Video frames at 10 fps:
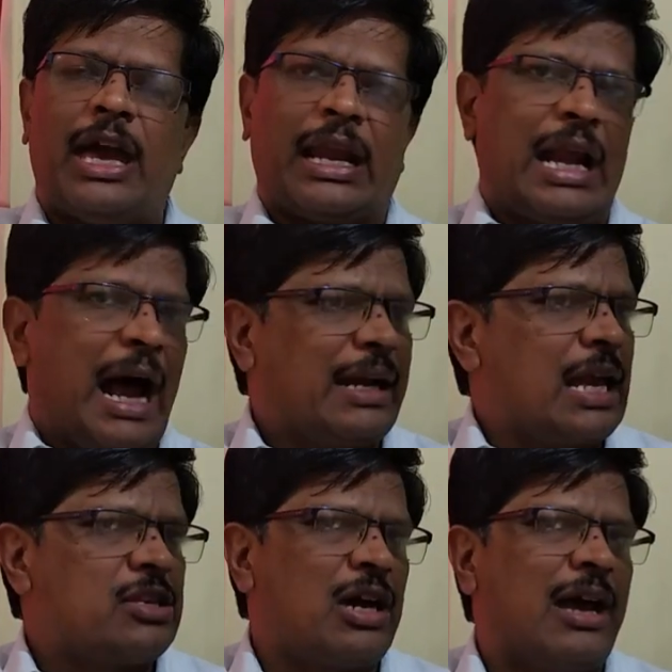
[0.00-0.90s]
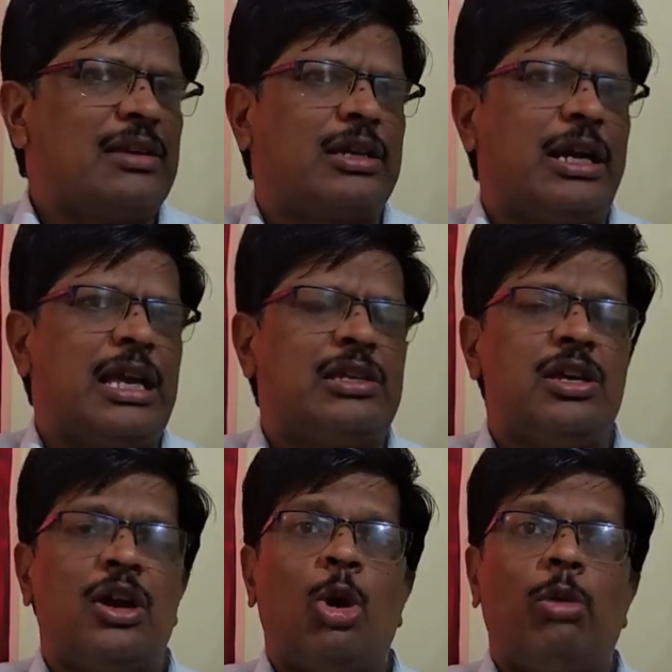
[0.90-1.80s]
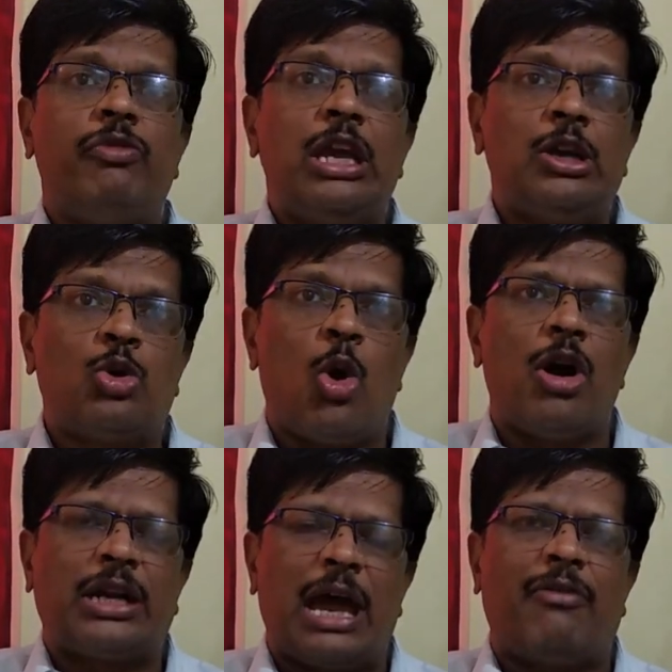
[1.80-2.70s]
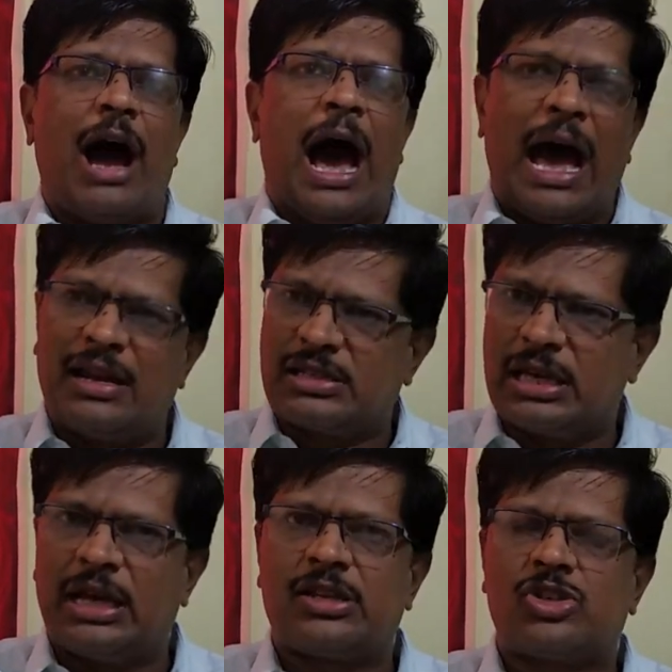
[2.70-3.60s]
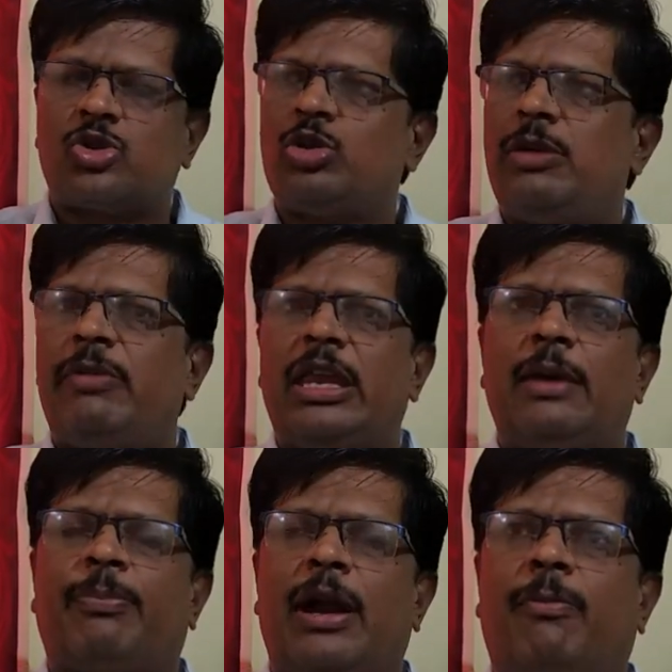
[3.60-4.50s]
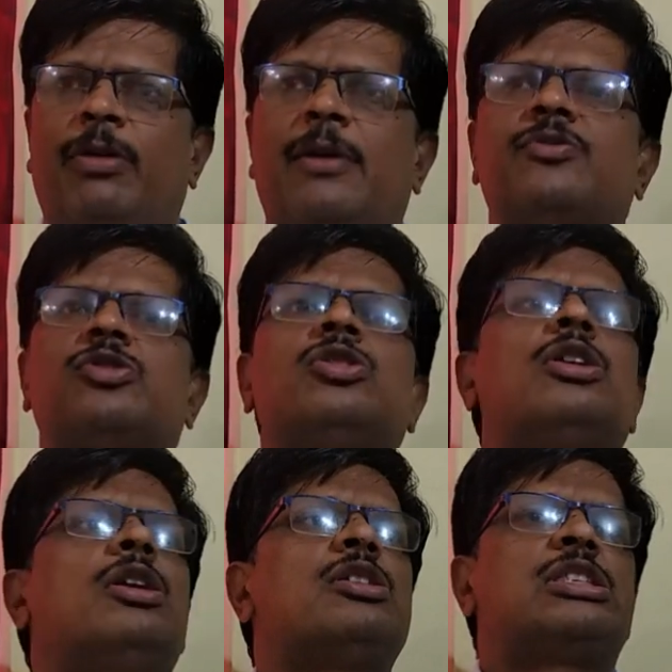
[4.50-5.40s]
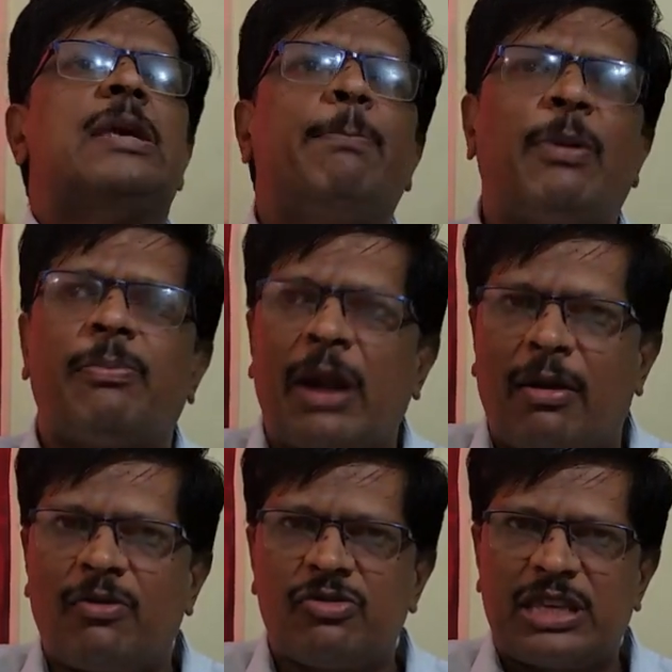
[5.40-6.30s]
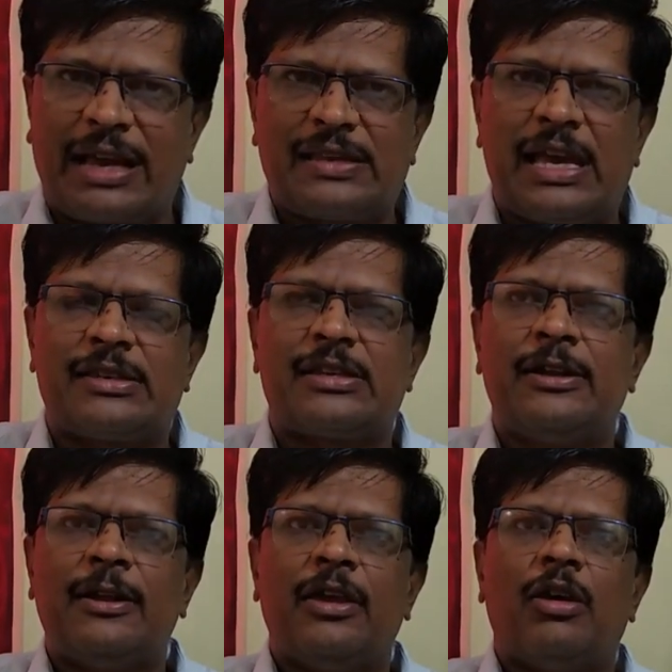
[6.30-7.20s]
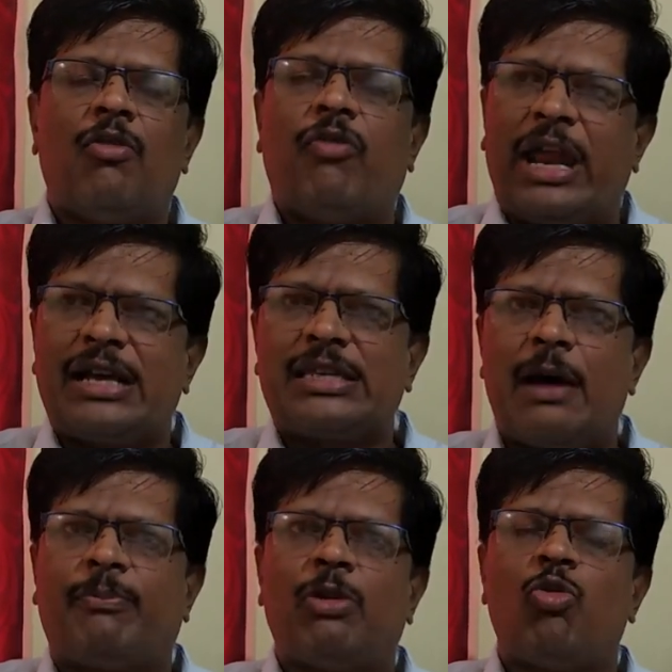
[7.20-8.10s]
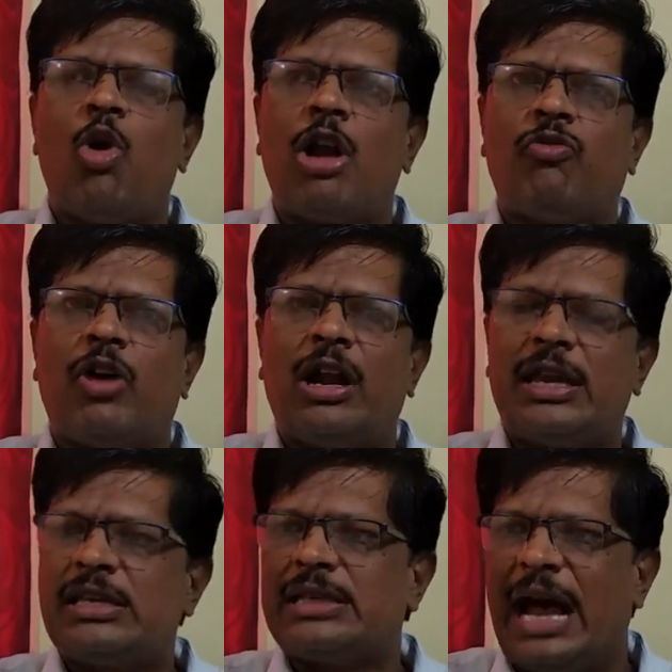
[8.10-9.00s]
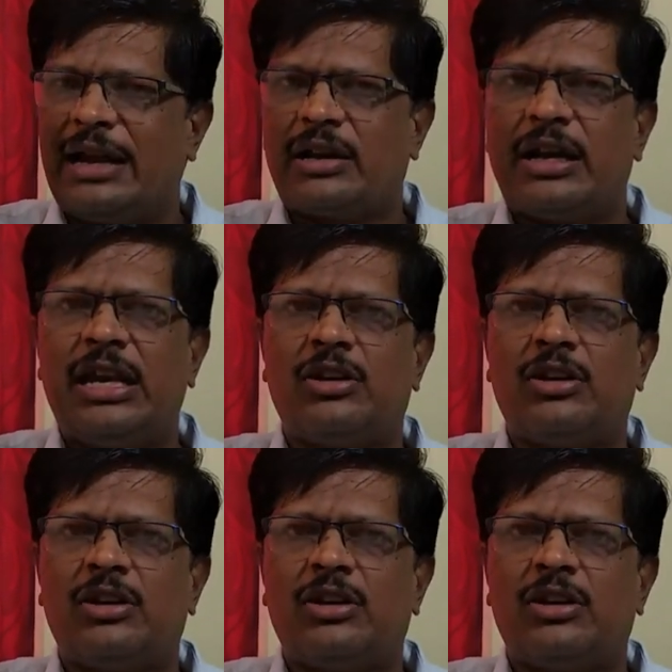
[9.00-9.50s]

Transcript: we are not enjoying studies, we don't have answers to the many problems, simple problems which exist. For example, whole world is not